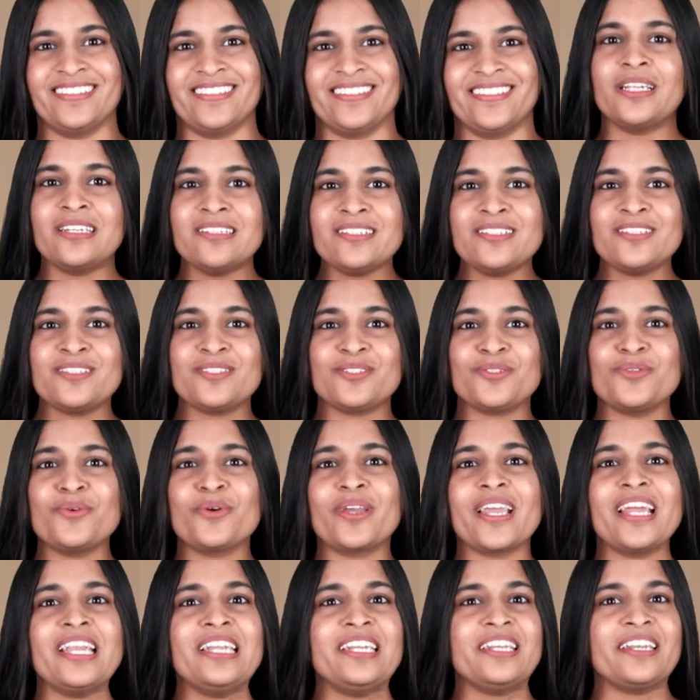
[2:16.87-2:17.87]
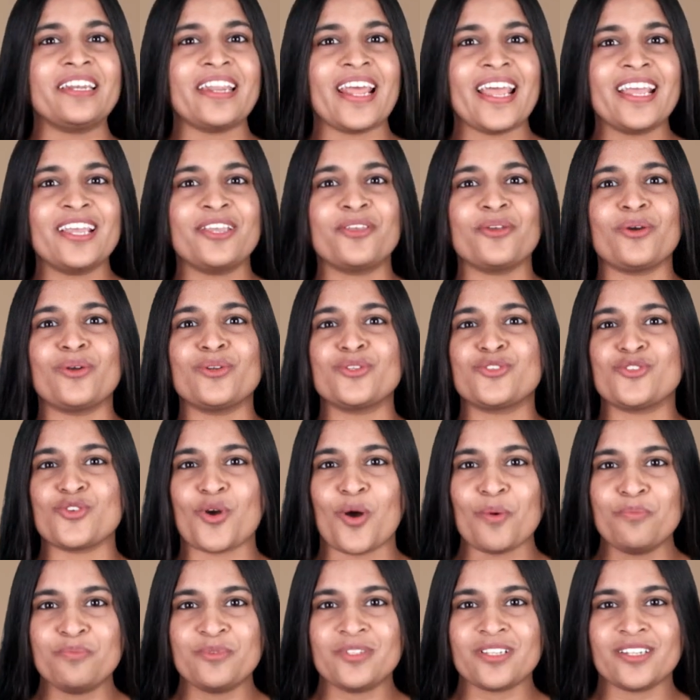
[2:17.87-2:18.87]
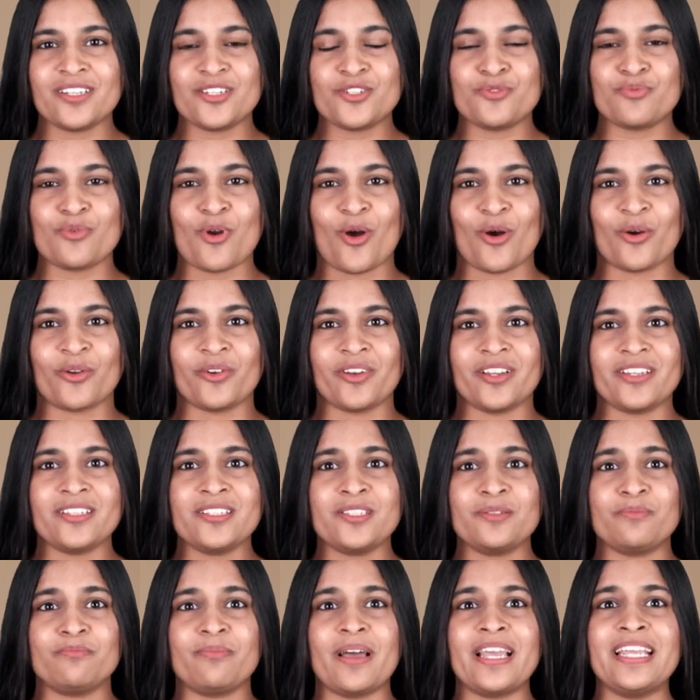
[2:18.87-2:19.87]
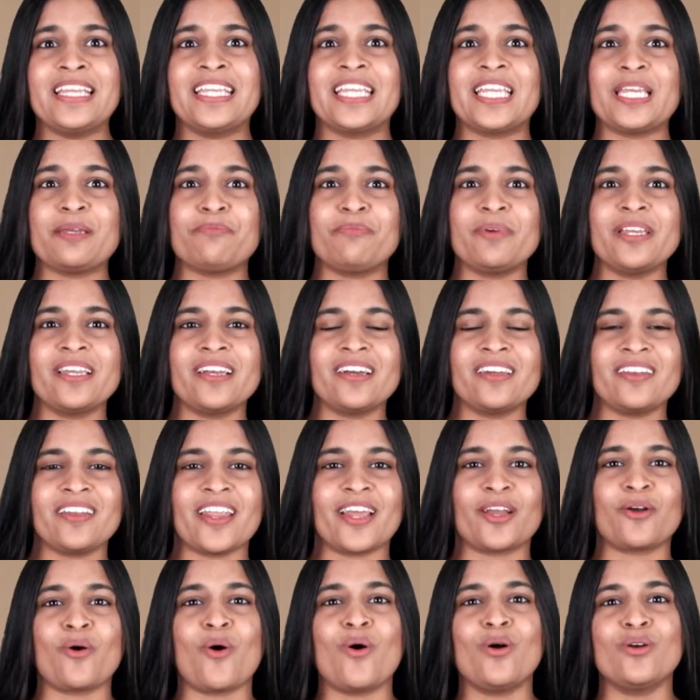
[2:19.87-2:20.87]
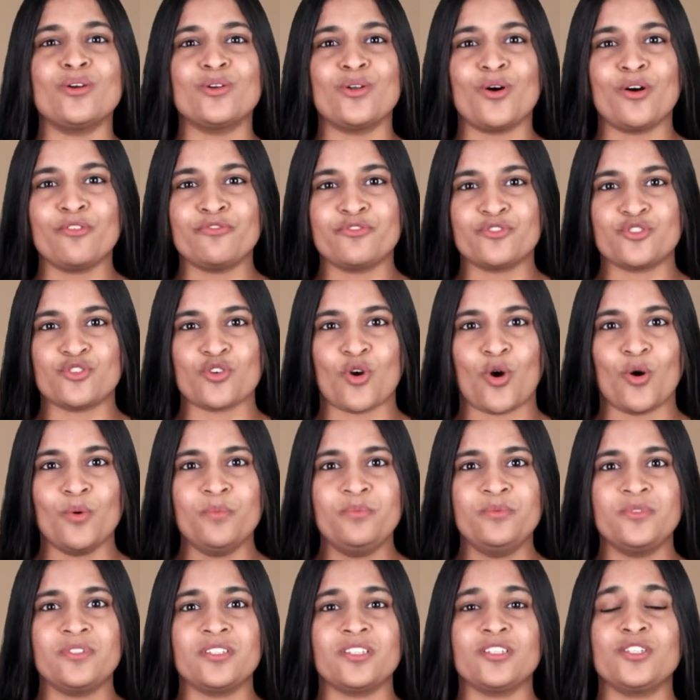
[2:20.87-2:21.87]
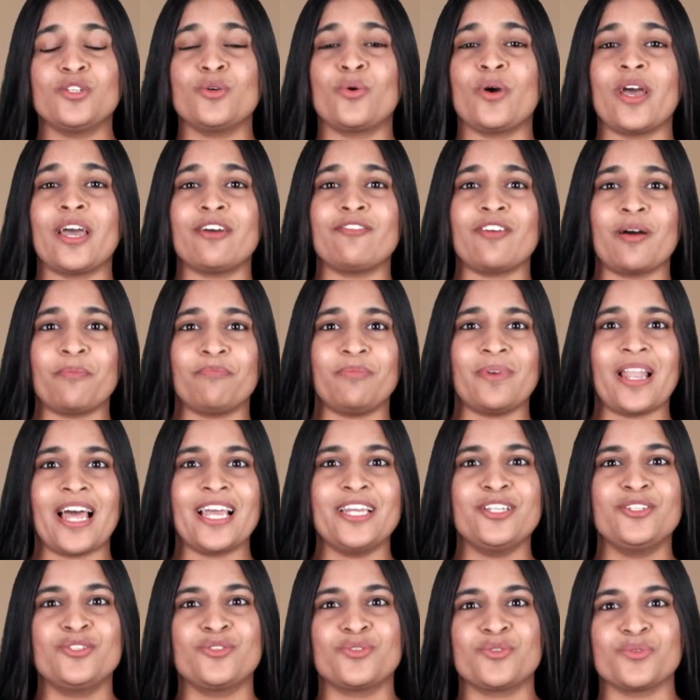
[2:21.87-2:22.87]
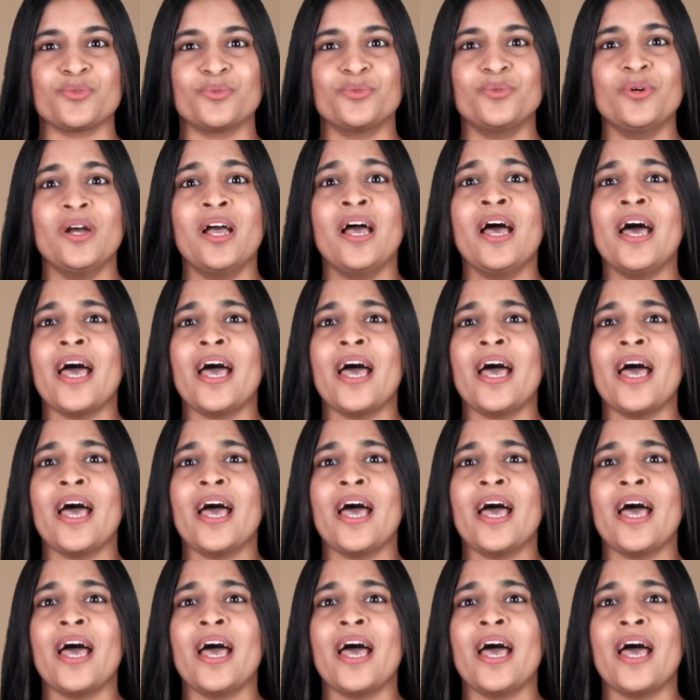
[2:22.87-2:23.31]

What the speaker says: Plus, you can track your job search progress by keeping a record of jobs you have applied to